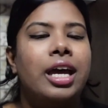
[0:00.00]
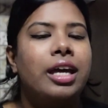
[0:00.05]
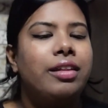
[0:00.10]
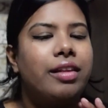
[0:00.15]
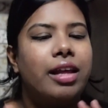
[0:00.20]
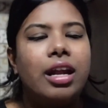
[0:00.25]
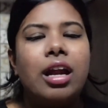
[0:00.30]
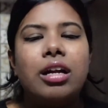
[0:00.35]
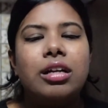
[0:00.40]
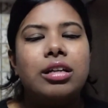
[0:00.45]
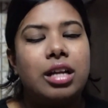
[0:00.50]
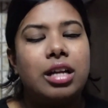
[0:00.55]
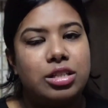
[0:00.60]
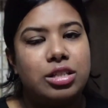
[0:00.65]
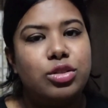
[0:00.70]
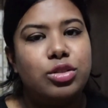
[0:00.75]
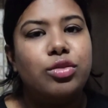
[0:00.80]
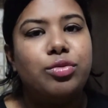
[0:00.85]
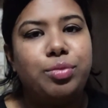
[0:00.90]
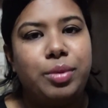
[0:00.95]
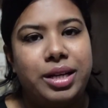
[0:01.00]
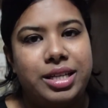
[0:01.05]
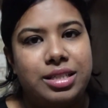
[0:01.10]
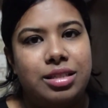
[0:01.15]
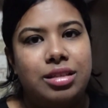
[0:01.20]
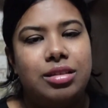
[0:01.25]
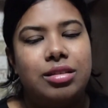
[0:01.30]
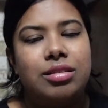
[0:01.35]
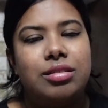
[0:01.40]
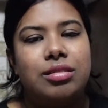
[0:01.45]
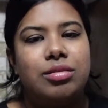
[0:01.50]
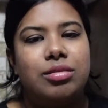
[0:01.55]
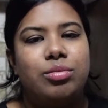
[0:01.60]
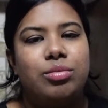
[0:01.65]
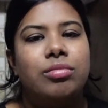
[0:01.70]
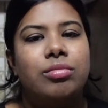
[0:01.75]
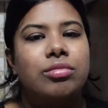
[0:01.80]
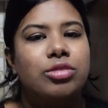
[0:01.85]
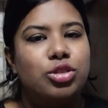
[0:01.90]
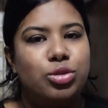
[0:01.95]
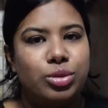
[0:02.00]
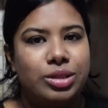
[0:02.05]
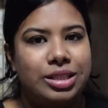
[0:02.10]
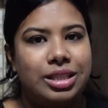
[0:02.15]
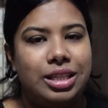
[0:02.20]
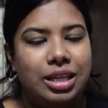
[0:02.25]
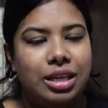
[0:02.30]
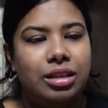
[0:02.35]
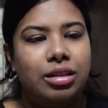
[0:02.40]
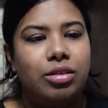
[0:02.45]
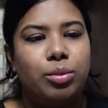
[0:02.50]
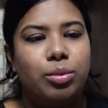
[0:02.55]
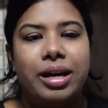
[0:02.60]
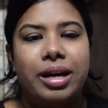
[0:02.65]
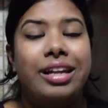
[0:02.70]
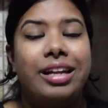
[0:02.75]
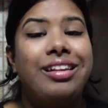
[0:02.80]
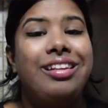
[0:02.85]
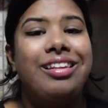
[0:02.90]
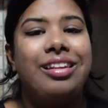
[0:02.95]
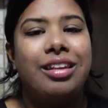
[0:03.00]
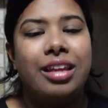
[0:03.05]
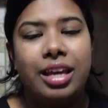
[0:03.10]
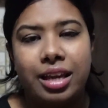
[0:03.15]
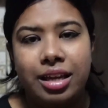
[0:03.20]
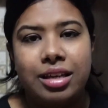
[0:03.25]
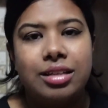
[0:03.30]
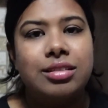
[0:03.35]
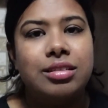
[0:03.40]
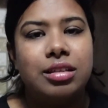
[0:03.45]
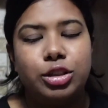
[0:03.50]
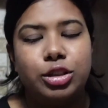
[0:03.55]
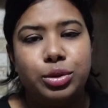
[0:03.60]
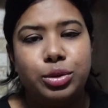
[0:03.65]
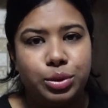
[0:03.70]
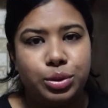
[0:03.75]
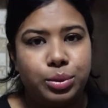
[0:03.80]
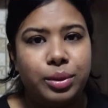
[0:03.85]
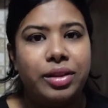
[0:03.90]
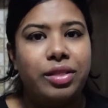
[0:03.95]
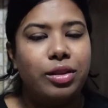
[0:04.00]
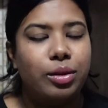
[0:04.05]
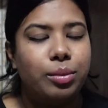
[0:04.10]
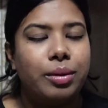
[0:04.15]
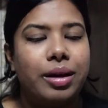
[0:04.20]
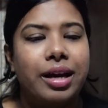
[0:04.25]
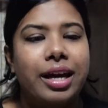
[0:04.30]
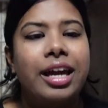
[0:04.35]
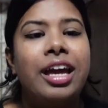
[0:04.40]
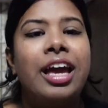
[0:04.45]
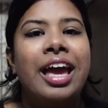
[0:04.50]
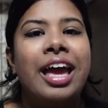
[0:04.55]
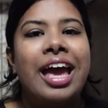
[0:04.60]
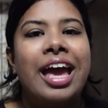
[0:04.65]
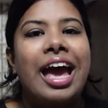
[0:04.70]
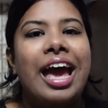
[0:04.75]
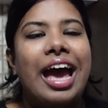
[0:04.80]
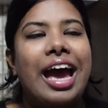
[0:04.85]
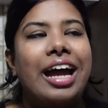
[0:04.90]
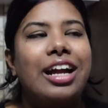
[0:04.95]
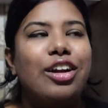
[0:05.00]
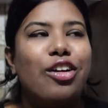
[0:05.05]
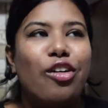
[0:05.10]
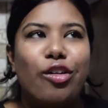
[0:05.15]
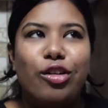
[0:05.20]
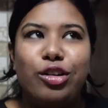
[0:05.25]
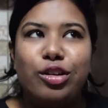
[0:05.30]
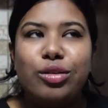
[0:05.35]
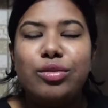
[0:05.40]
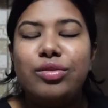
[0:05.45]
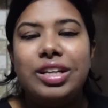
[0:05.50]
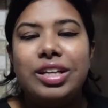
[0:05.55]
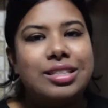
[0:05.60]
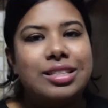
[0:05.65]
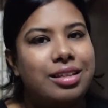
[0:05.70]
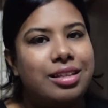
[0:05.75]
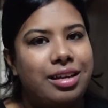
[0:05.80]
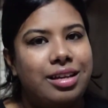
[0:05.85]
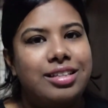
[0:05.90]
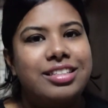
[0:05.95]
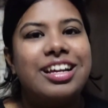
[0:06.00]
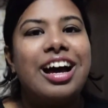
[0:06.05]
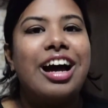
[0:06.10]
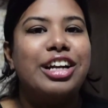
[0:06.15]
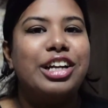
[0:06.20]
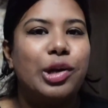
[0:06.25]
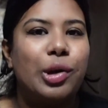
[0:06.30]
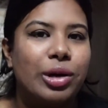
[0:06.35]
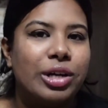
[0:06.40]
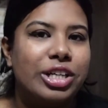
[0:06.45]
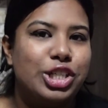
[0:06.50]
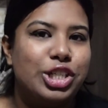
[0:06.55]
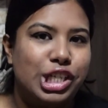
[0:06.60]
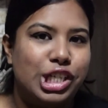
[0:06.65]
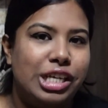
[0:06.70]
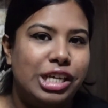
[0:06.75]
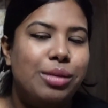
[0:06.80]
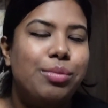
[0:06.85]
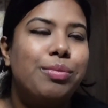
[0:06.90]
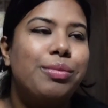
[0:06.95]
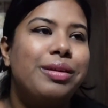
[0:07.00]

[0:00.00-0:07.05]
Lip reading: There are tons of places to see in Dubai and things to do in Dubai, and all of these things are not cheap.